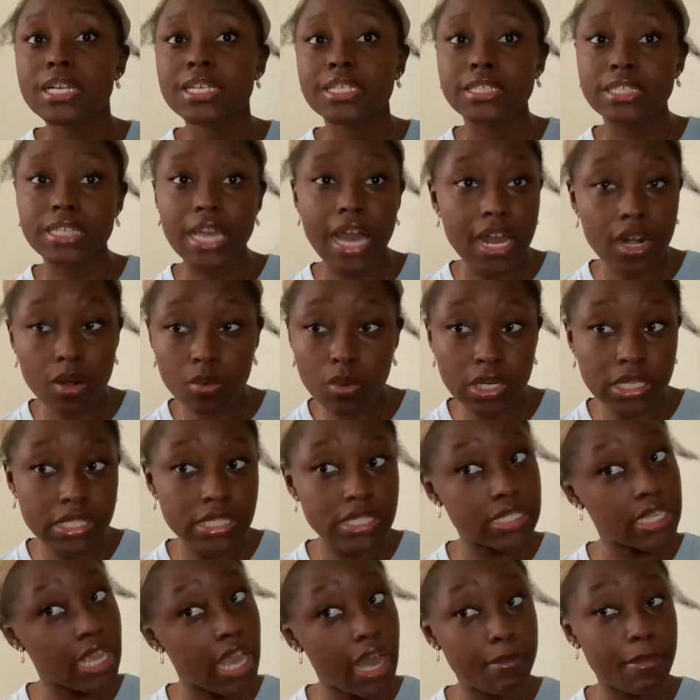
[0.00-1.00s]
Y'all don't want to
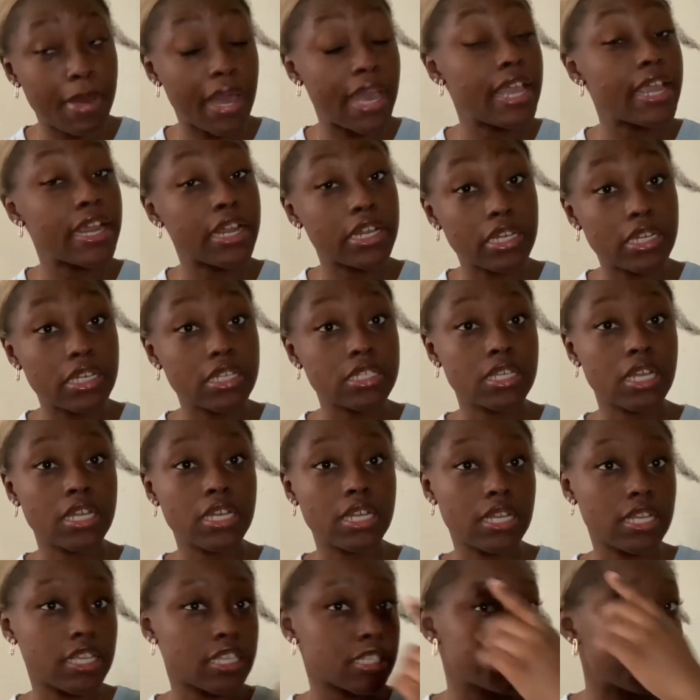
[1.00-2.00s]
see how my hair looks under
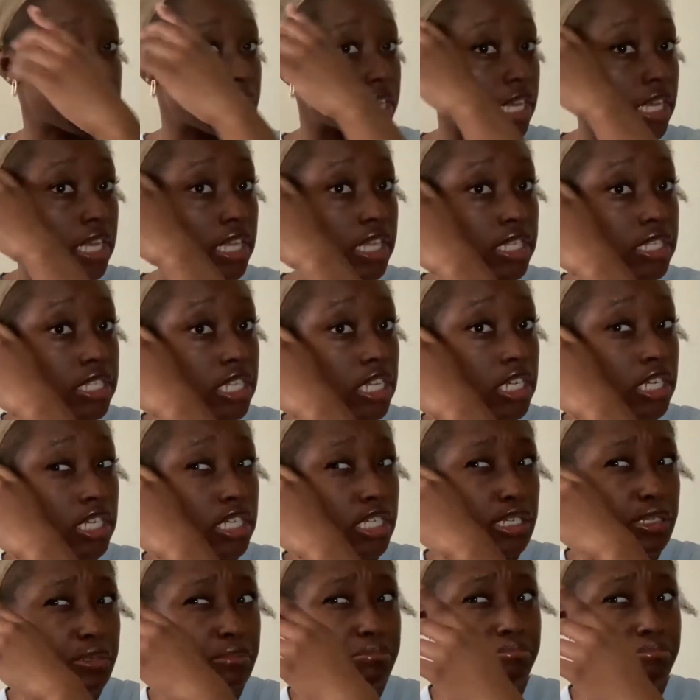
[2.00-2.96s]
this because, no.